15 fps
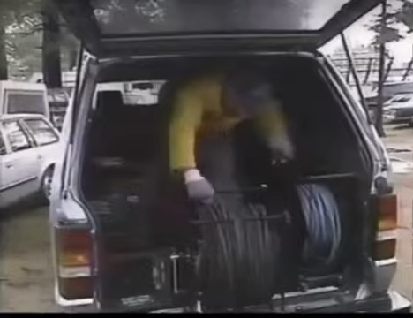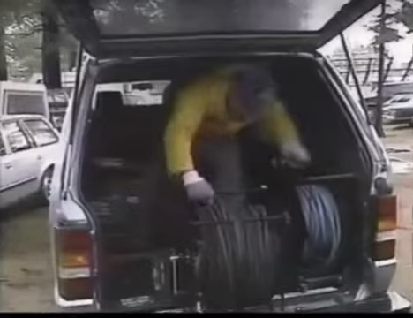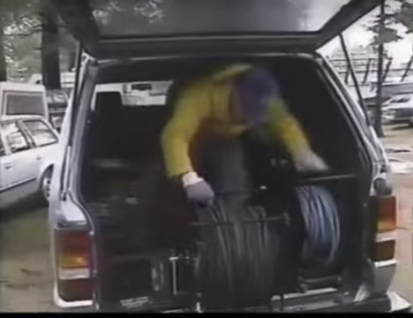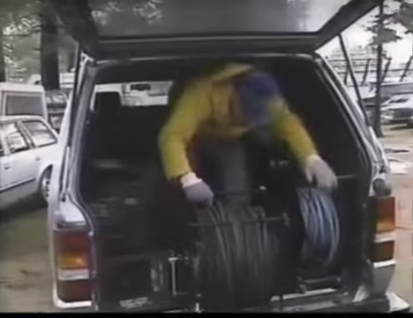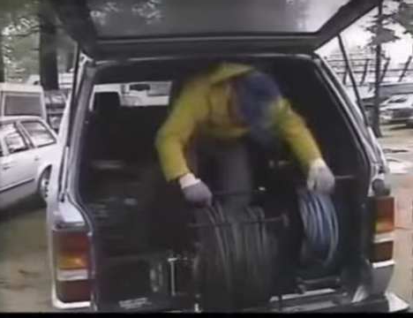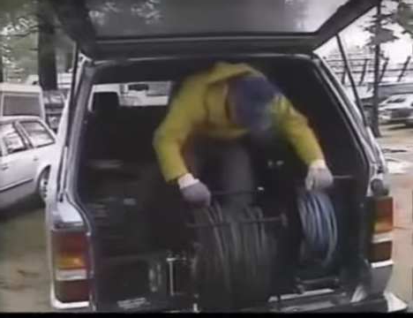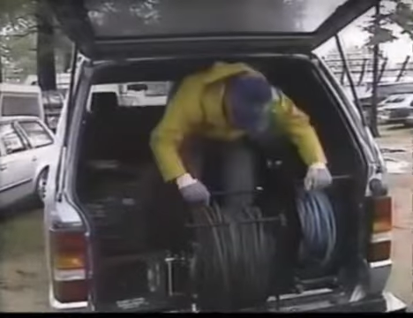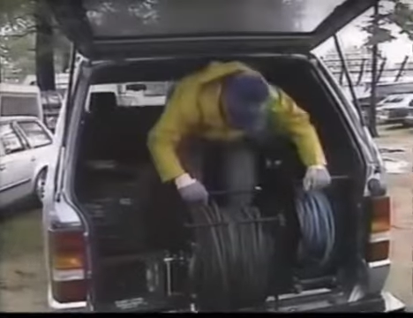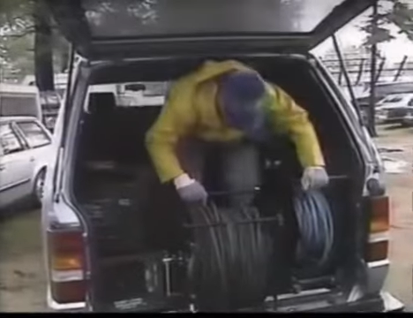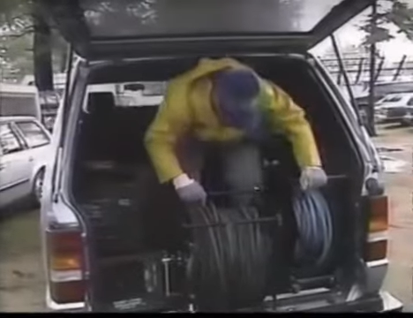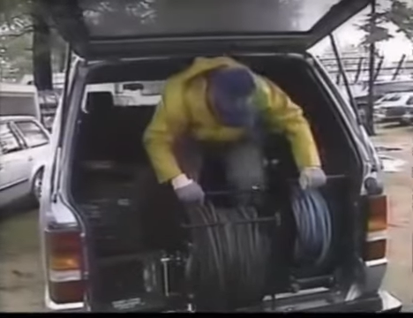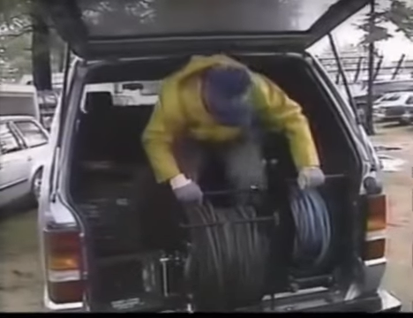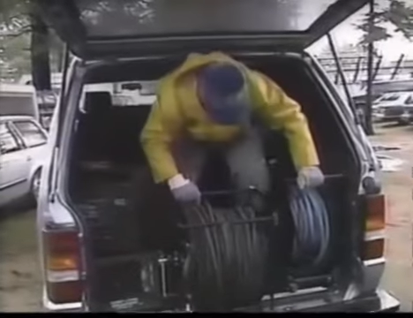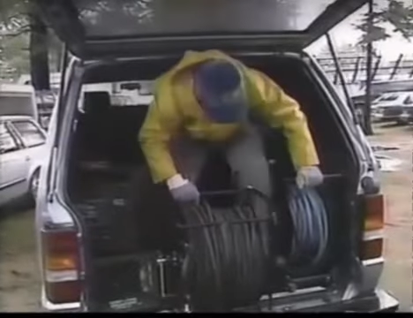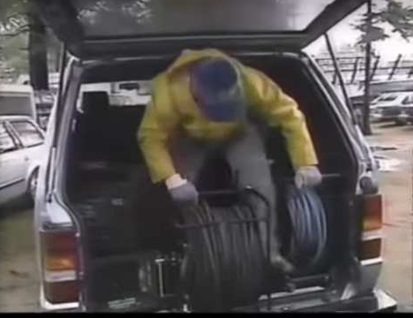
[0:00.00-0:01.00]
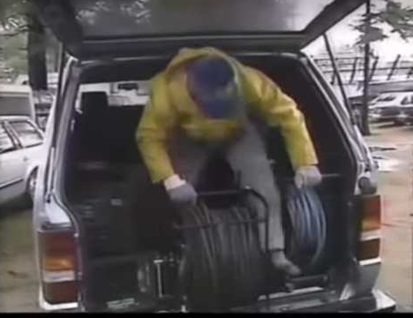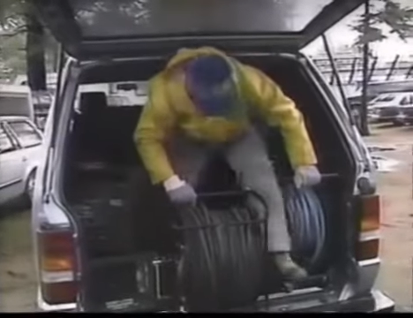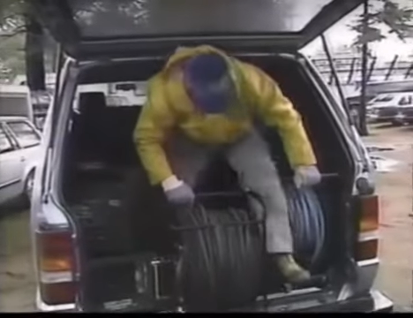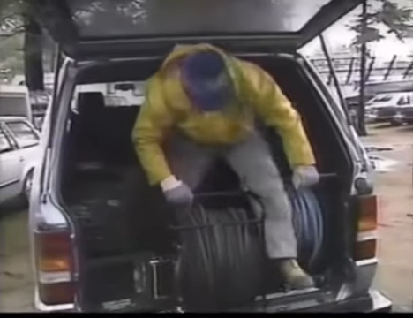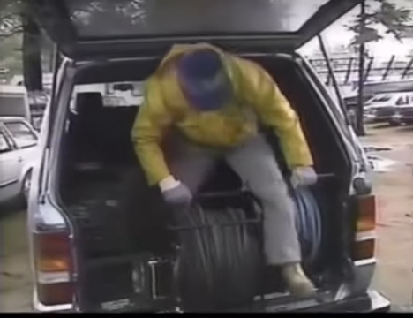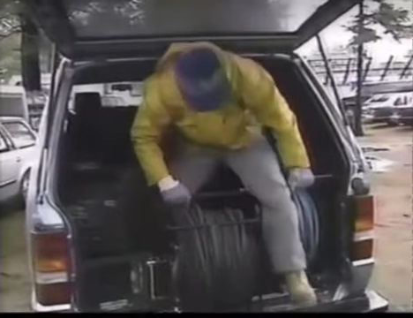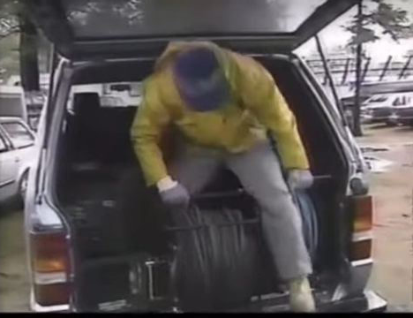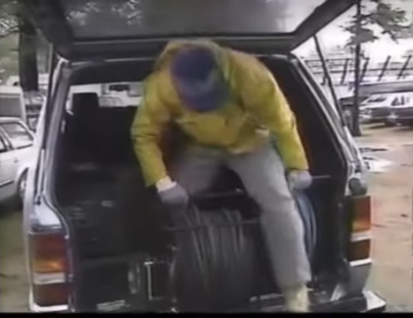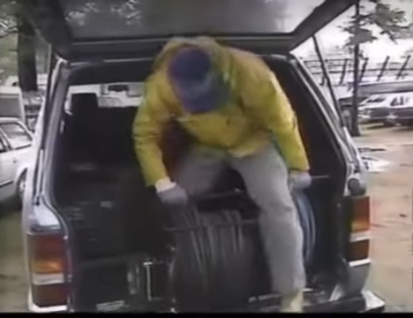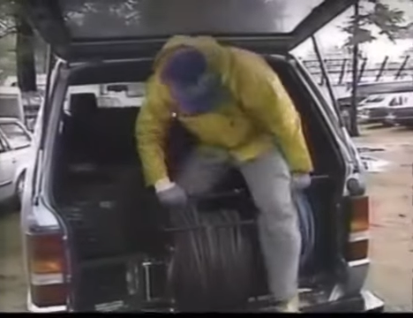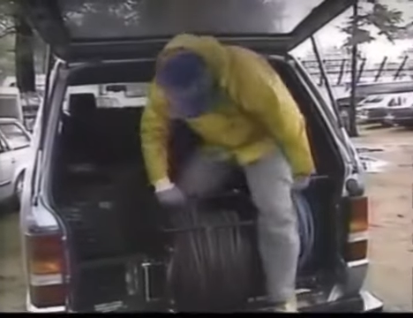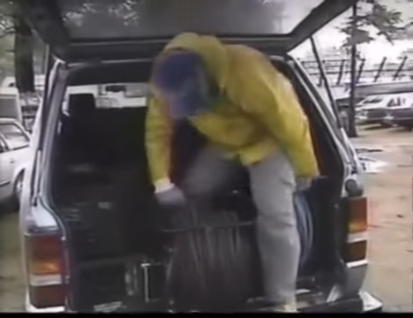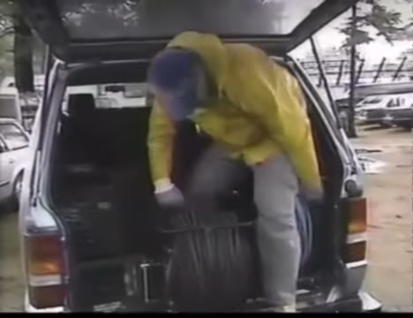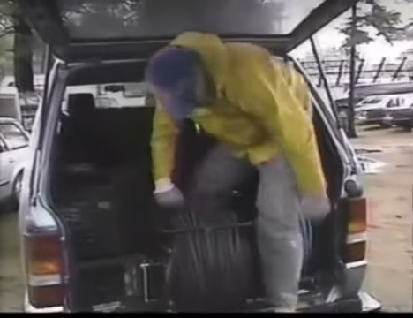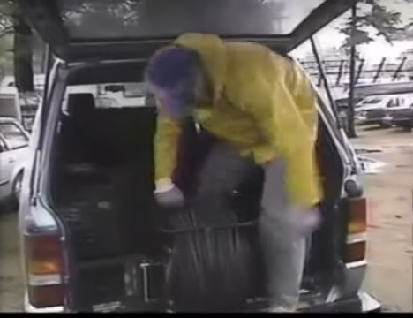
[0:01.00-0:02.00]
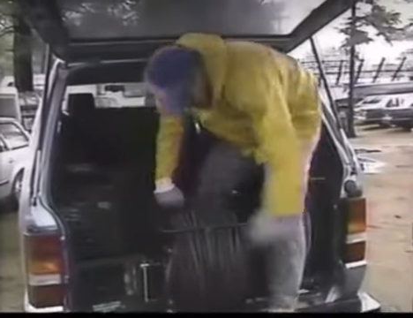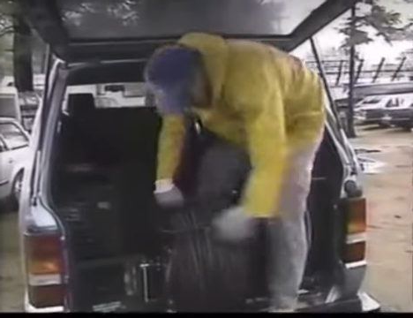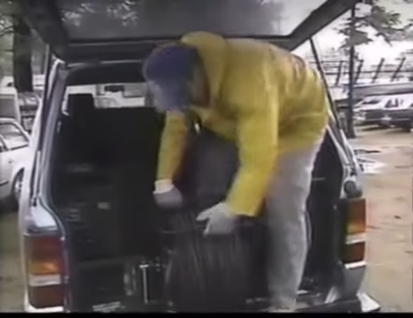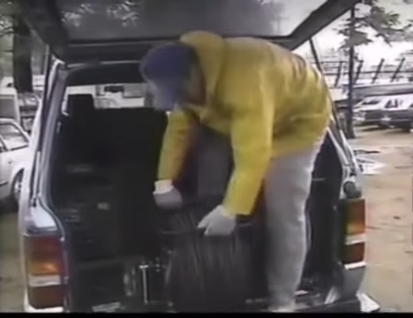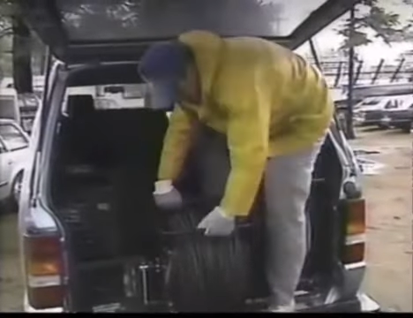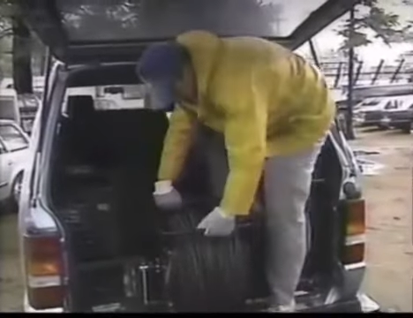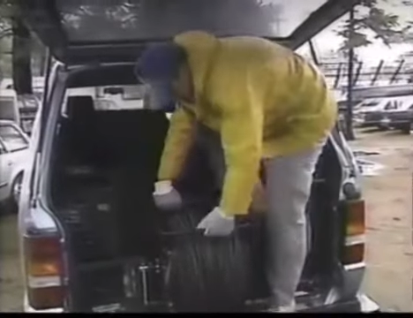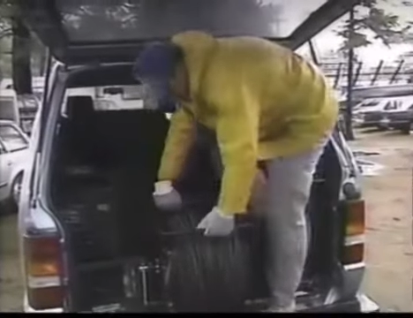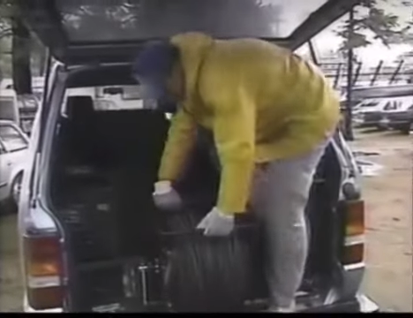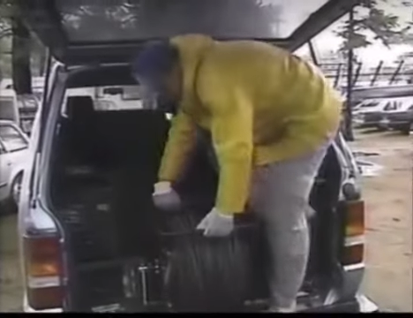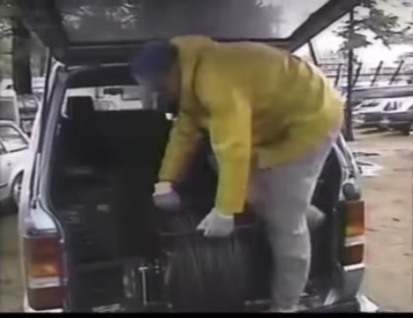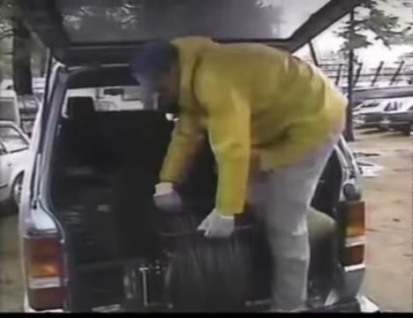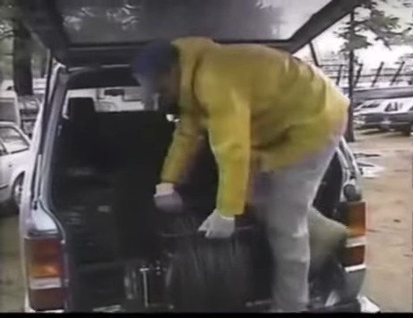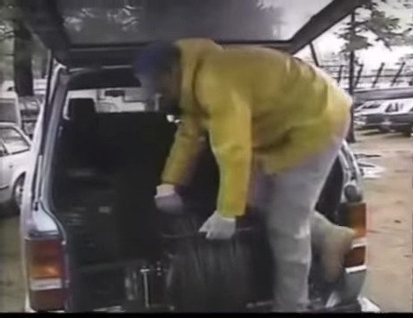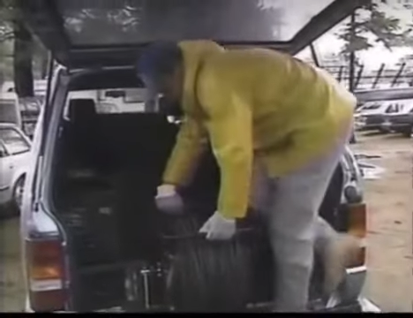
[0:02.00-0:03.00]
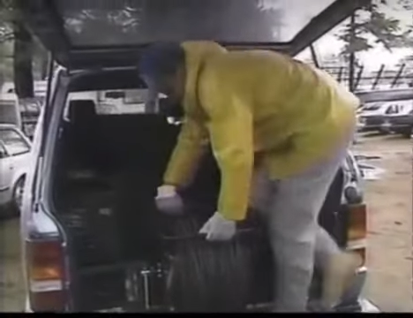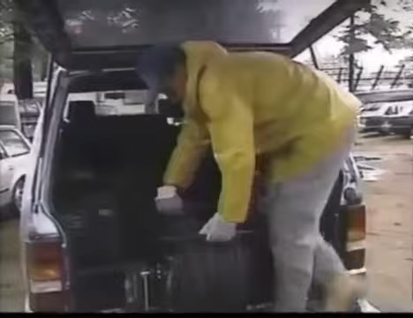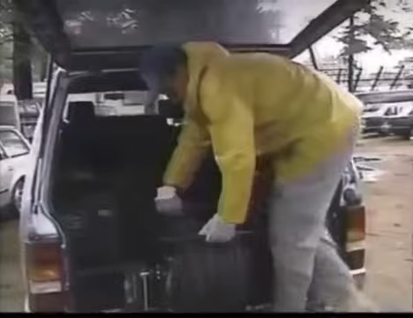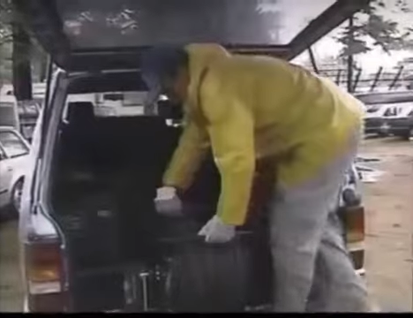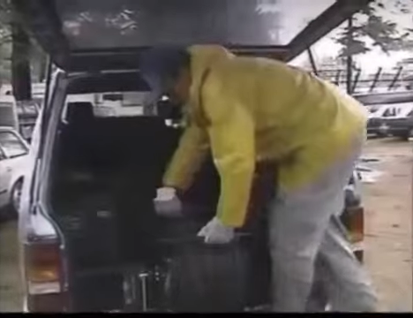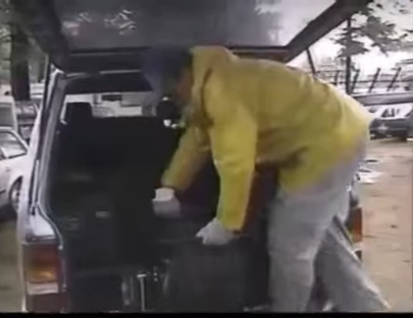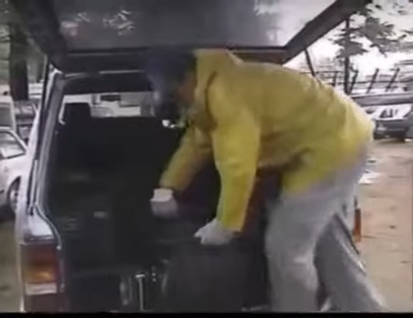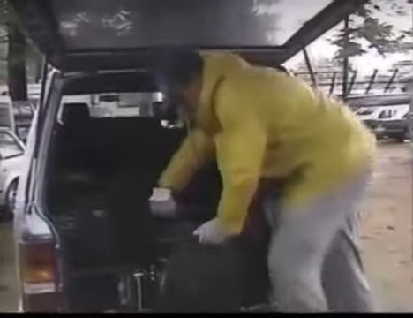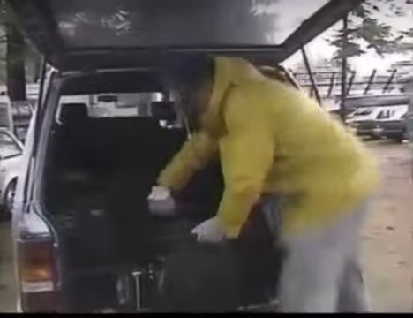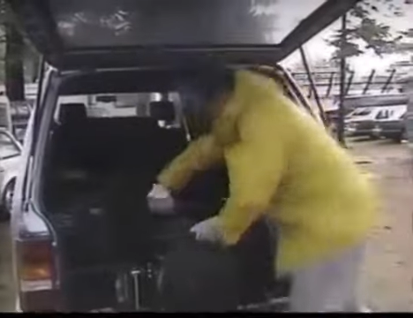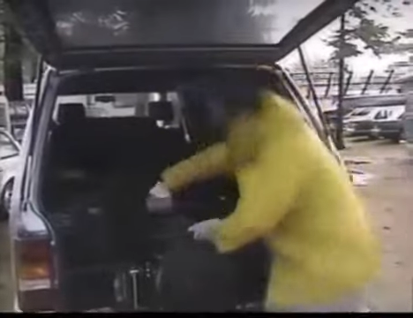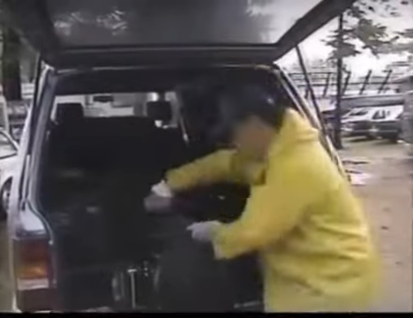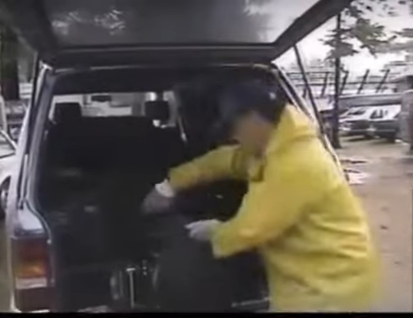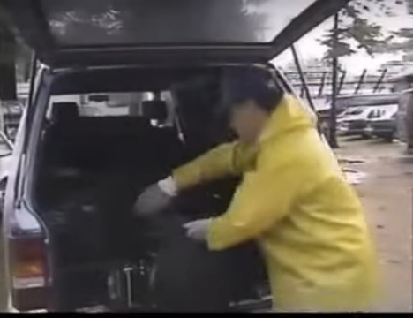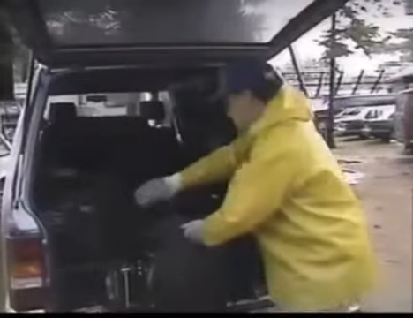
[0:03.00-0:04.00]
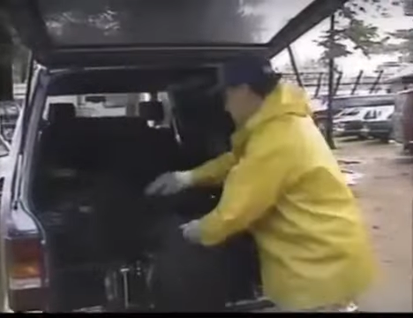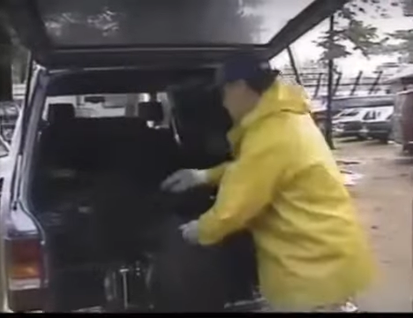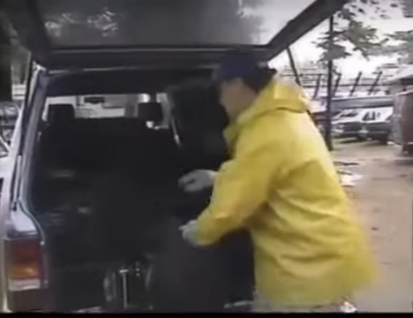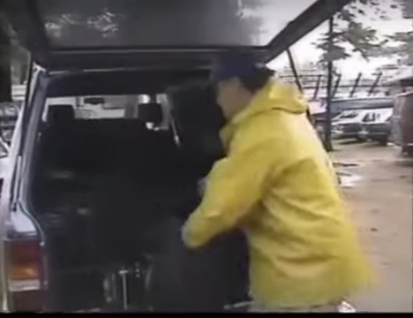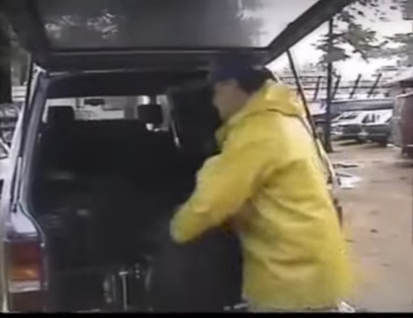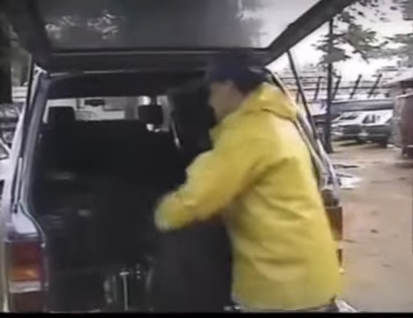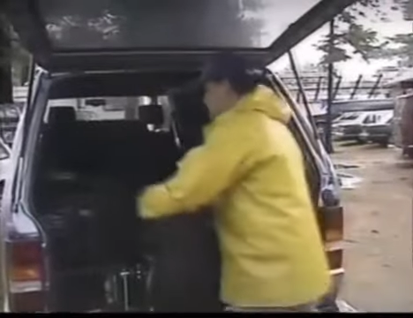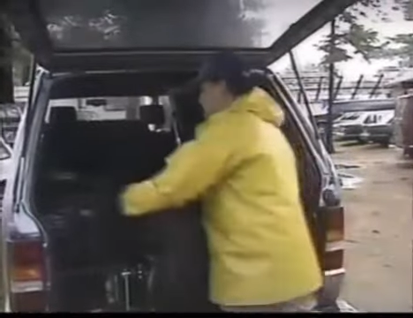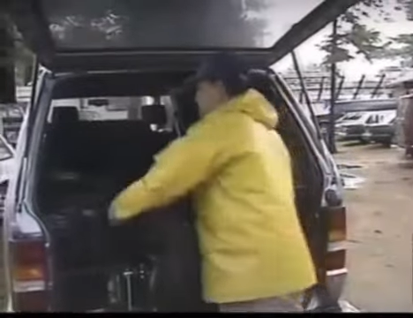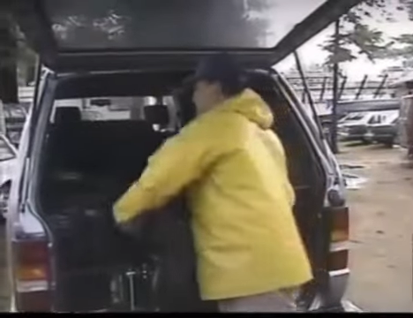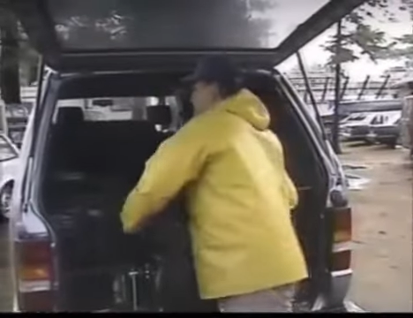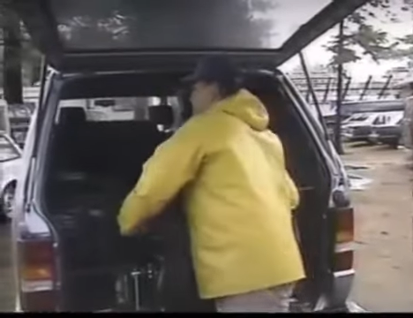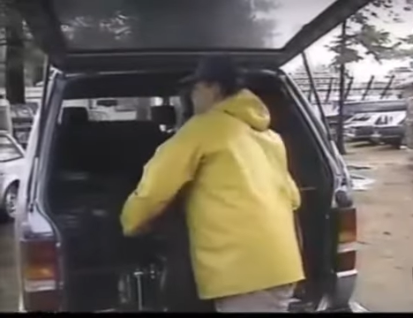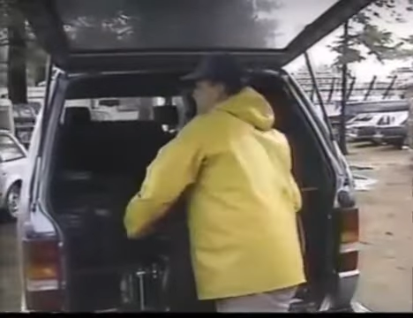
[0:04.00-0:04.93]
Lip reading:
No face is visible, so there are no lips to read.